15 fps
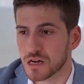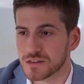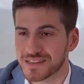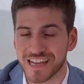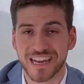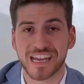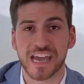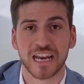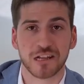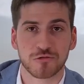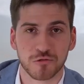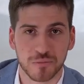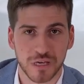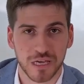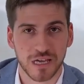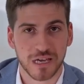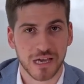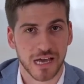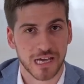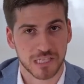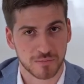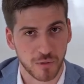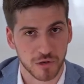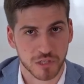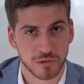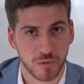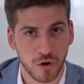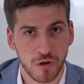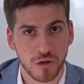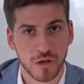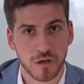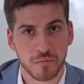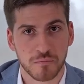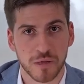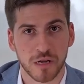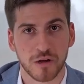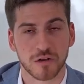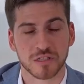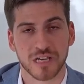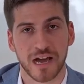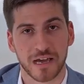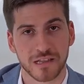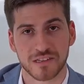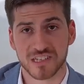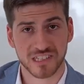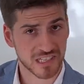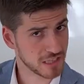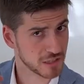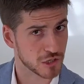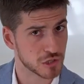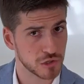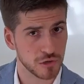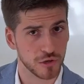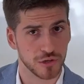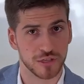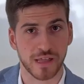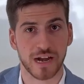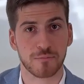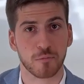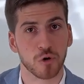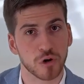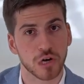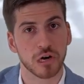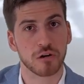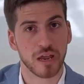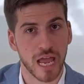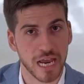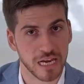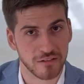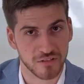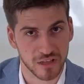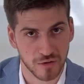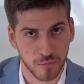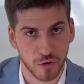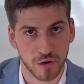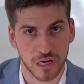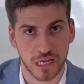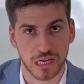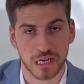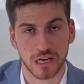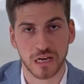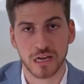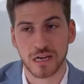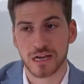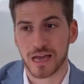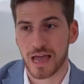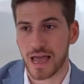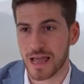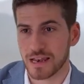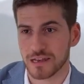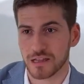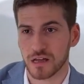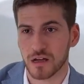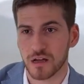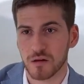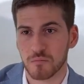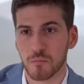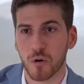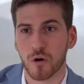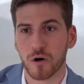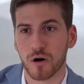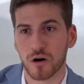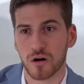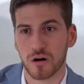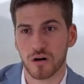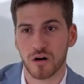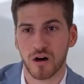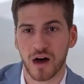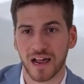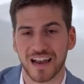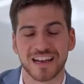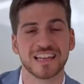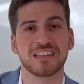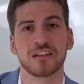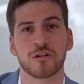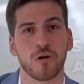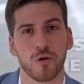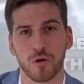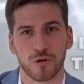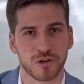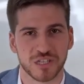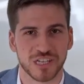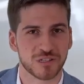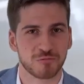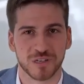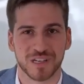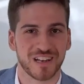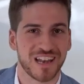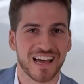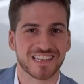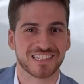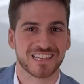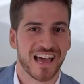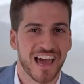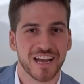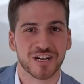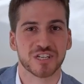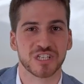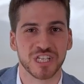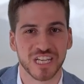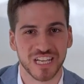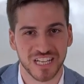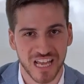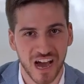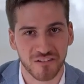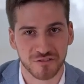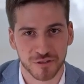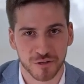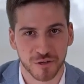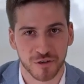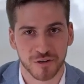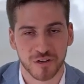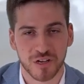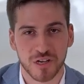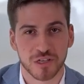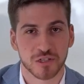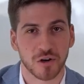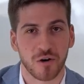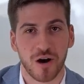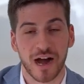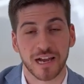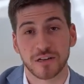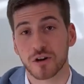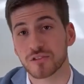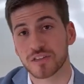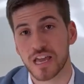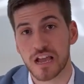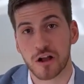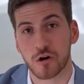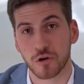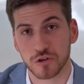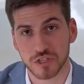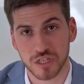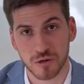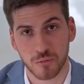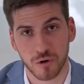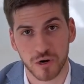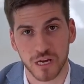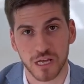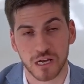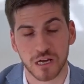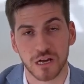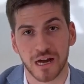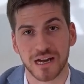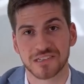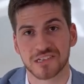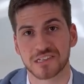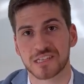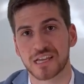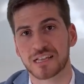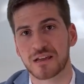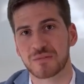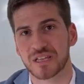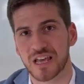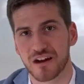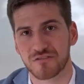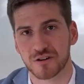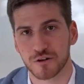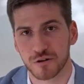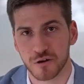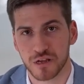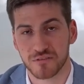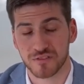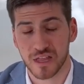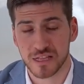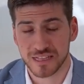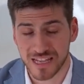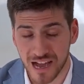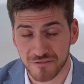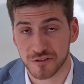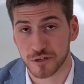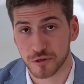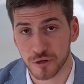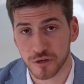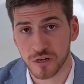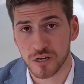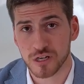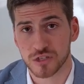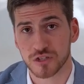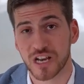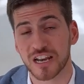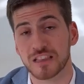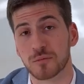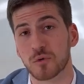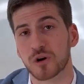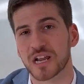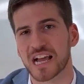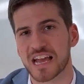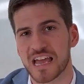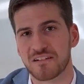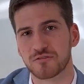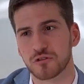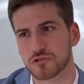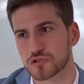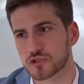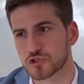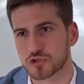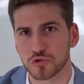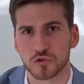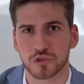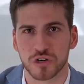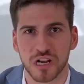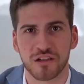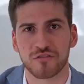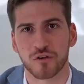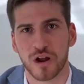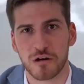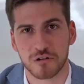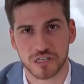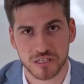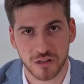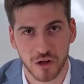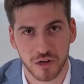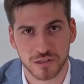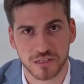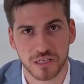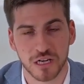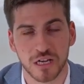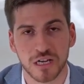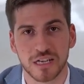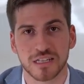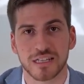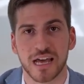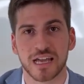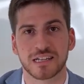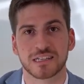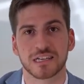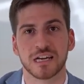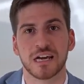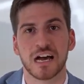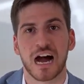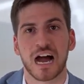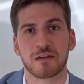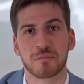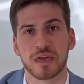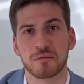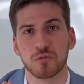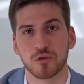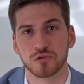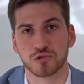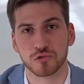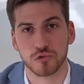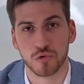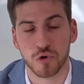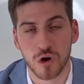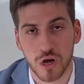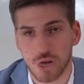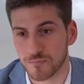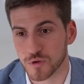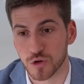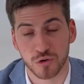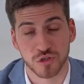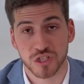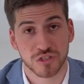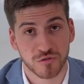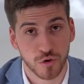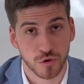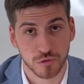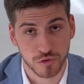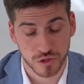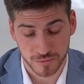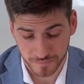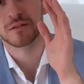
dedicated to me as possible because I just understood that I'm more creative in the morning and more analytical or just with less energy in the afternoon. So I don't take calls in the morning. I just take them in the afternoon so that in the morning I have those 2, 3, 4 hour slot that I'm able to, you know, just focus.